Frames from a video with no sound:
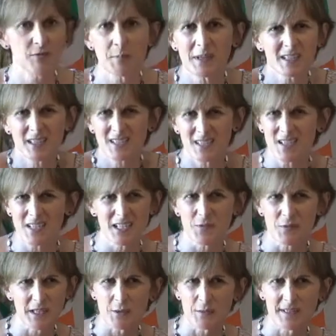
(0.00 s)
because it's not
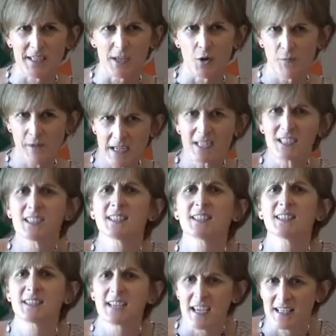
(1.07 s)
individuals that are affected, it's
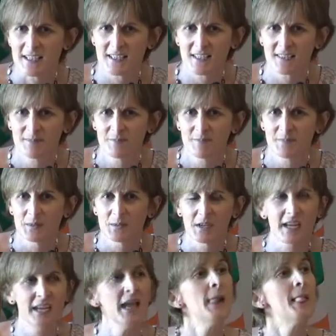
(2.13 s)
states.
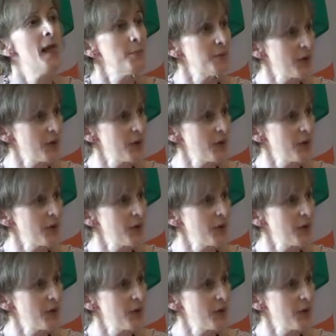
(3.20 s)
Okay? But